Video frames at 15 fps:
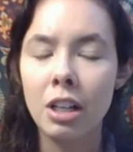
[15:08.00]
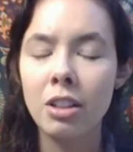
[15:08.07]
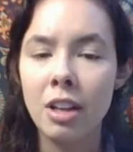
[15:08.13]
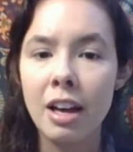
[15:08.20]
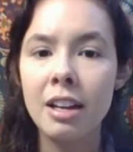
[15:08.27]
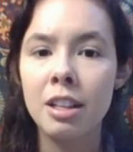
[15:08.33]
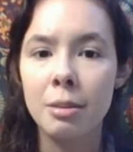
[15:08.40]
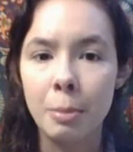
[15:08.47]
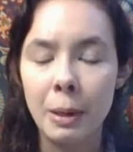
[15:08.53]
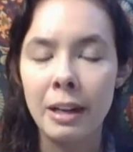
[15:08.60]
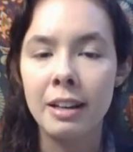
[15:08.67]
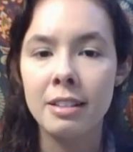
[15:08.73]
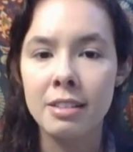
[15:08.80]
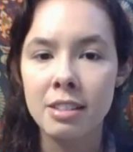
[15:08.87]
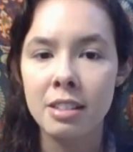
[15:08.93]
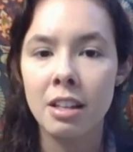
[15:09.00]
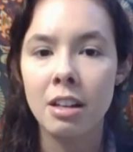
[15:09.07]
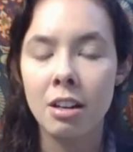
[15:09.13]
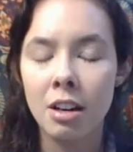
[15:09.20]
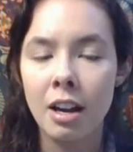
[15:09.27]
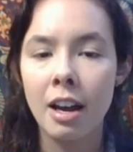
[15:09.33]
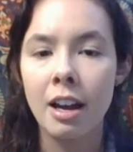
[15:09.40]
lot of the brands that
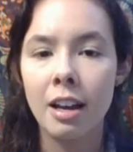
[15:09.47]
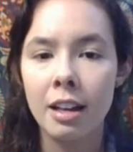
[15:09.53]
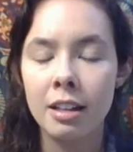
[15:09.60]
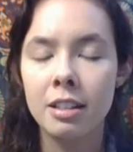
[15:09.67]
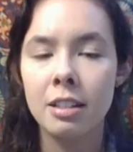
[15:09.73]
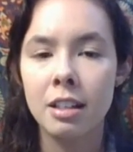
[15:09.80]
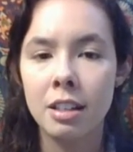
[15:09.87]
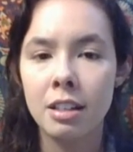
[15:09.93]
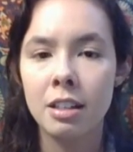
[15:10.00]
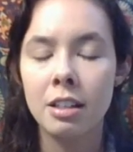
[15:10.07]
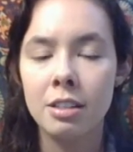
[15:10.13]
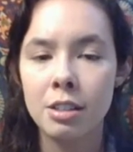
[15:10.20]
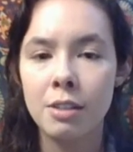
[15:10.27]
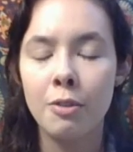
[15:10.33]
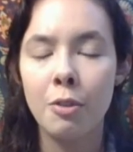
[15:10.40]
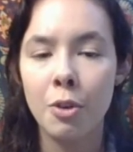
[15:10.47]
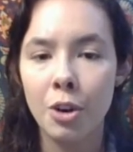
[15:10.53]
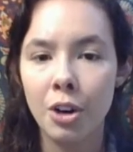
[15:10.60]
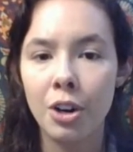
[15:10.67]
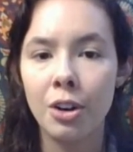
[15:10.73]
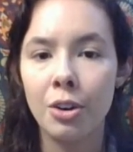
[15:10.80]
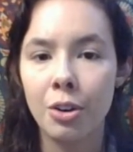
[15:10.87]
are at
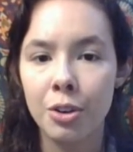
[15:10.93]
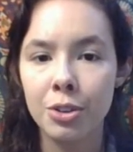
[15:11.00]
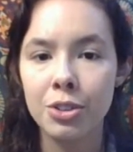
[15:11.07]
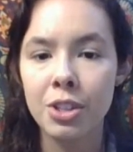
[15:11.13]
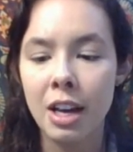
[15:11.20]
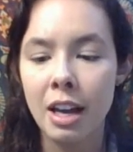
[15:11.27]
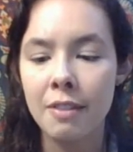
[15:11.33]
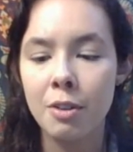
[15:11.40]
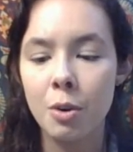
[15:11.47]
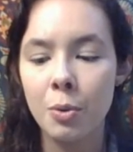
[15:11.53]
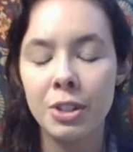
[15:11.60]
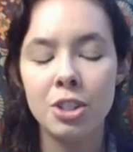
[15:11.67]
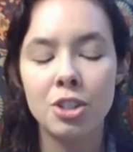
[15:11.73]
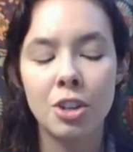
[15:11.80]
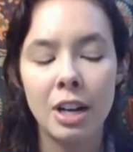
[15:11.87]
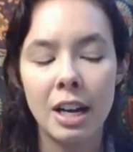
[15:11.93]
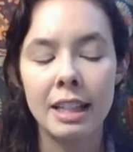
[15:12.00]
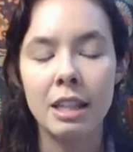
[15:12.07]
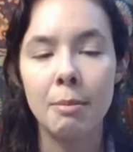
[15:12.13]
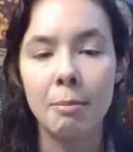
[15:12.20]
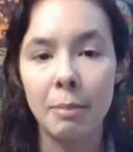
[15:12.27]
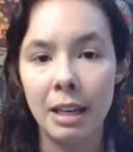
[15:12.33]
Sephora or Ulta. I've only tried
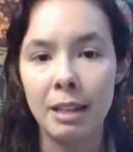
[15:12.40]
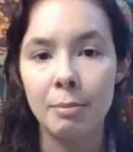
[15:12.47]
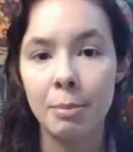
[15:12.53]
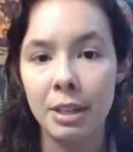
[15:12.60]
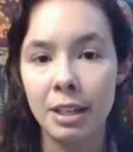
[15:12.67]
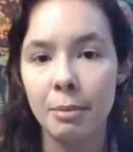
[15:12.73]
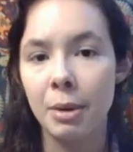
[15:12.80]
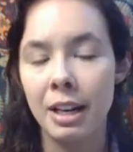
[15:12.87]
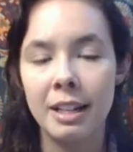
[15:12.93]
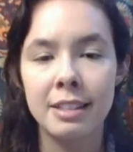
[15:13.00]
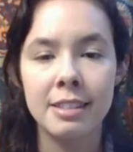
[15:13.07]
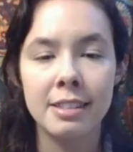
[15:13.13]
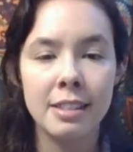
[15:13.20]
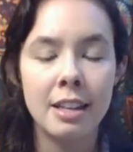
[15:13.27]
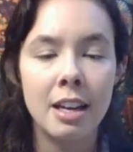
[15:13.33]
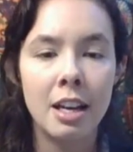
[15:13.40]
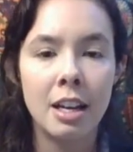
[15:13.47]
the main big brands,